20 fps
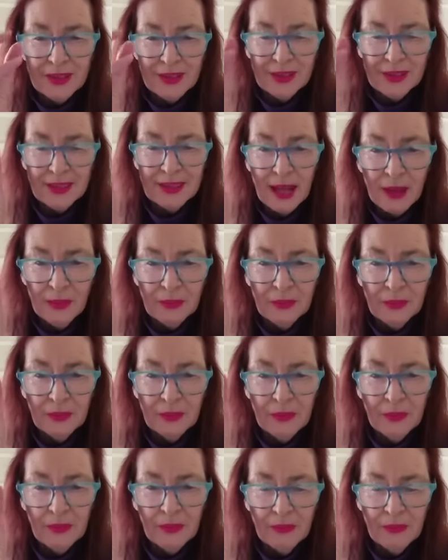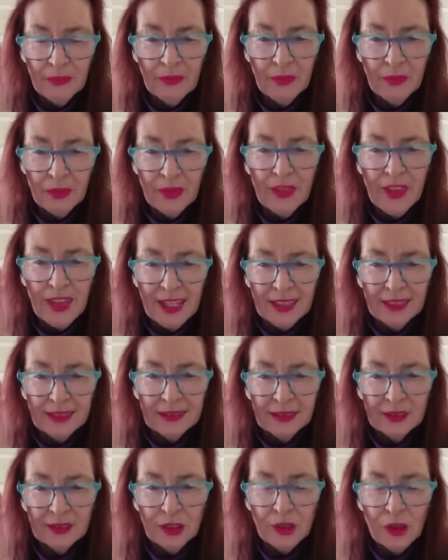some
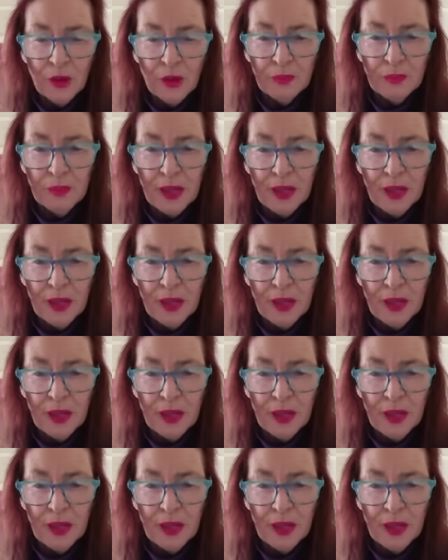things to not